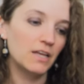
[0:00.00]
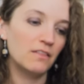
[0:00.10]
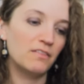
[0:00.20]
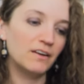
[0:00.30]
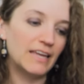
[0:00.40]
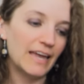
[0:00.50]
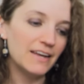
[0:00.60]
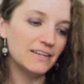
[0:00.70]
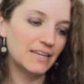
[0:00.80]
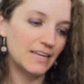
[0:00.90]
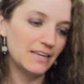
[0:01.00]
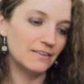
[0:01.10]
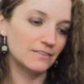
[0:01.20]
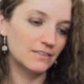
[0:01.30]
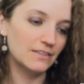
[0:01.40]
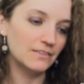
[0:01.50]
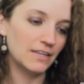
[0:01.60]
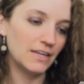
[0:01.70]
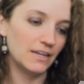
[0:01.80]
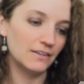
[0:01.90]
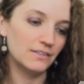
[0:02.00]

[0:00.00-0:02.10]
The gate keys. This key